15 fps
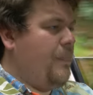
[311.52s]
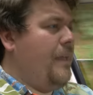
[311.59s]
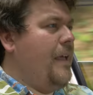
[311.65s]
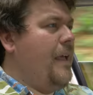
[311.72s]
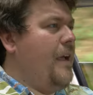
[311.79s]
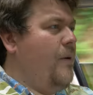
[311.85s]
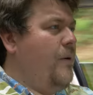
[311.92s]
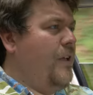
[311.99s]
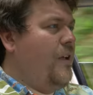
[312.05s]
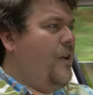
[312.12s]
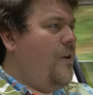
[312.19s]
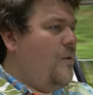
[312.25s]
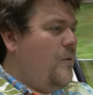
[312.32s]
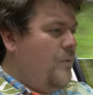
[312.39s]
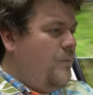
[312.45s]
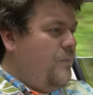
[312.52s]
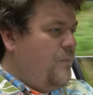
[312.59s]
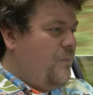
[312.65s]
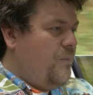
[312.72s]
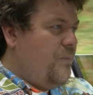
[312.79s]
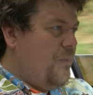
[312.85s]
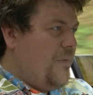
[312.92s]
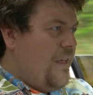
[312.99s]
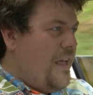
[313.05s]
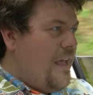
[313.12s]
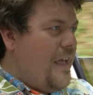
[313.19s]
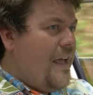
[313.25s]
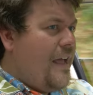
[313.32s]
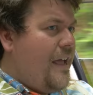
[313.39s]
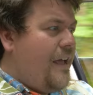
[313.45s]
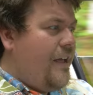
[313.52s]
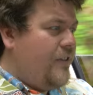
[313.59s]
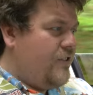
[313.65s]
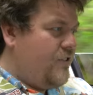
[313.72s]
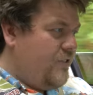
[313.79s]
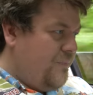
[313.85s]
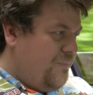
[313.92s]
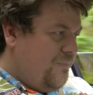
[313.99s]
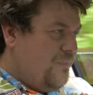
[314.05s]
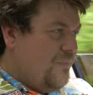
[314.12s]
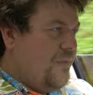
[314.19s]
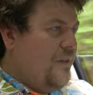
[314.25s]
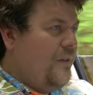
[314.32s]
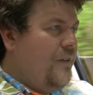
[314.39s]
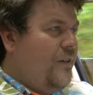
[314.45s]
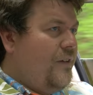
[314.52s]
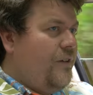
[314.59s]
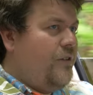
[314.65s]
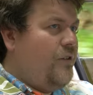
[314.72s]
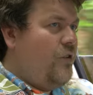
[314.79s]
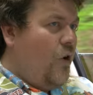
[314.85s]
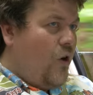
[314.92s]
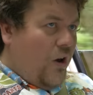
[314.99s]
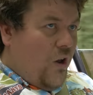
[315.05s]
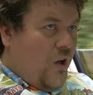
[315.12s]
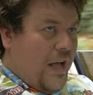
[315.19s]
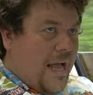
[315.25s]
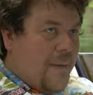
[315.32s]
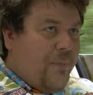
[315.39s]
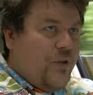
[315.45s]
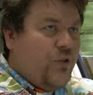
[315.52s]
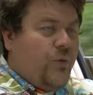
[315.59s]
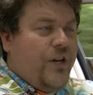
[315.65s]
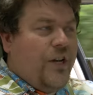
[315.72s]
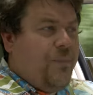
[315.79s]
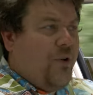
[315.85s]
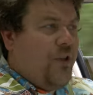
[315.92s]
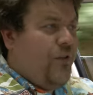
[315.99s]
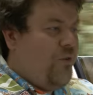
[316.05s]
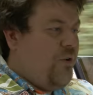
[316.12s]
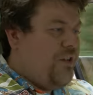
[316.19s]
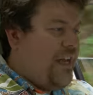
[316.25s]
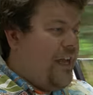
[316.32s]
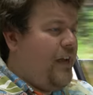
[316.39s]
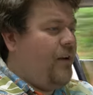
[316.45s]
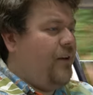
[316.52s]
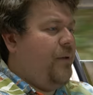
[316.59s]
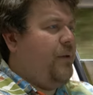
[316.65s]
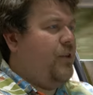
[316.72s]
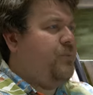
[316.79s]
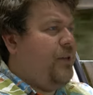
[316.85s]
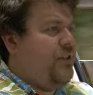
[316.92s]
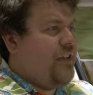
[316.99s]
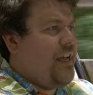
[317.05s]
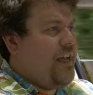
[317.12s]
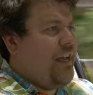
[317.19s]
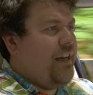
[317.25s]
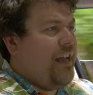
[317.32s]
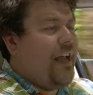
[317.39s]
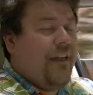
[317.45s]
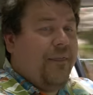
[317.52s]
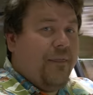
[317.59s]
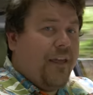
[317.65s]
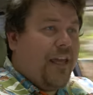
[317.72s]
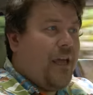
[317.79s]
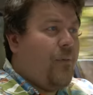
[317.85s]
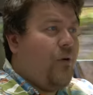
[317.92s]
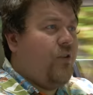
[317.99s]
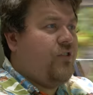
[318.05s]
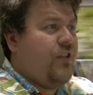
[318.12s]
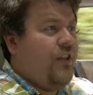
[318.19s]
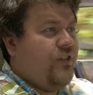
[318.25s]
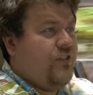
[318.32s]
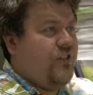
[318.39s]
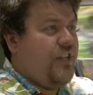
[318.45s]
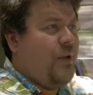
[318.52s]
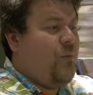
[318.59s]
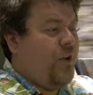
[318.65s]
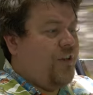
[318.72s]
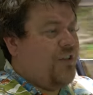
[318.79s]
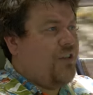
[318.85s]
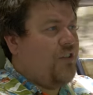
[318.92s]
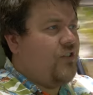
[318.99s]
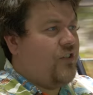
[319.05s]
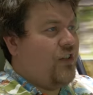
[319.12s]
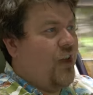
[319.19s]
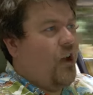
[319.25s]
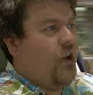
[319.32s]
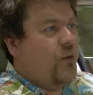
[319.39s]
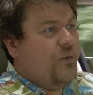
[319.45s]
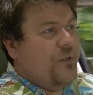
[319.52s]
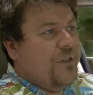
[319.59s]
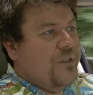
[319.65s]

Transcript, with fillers: There we go. Yes! Not a lot happens when you put your foot down, it must be said, and the gearbox is dim-witted and slow.